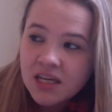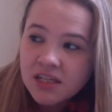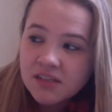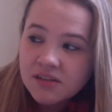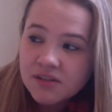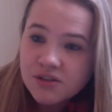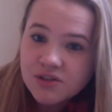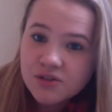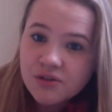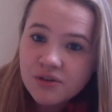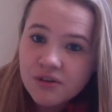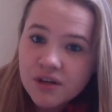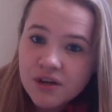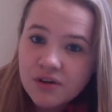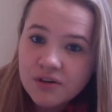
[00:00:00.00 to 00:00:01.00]
did you know
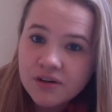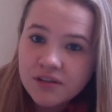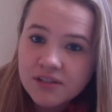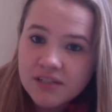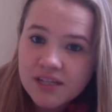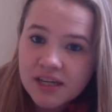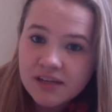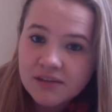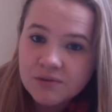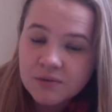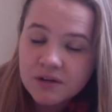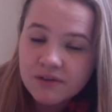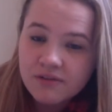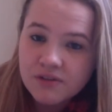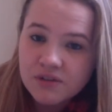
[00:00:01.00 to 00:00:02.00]
that No Good Deed is one
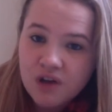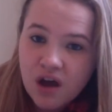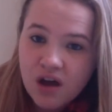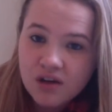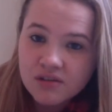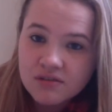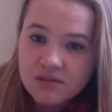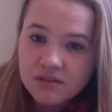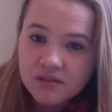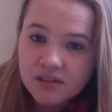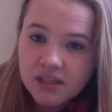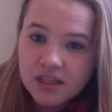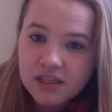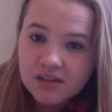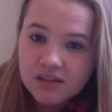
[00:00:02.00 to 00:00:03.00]
of the songs
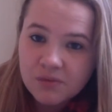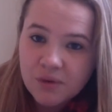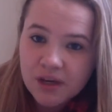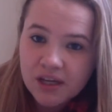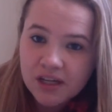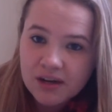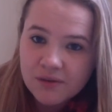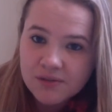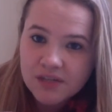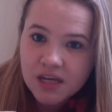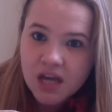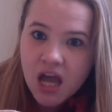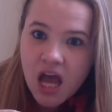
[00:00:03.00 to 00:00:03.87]
in Wicked? And I was like,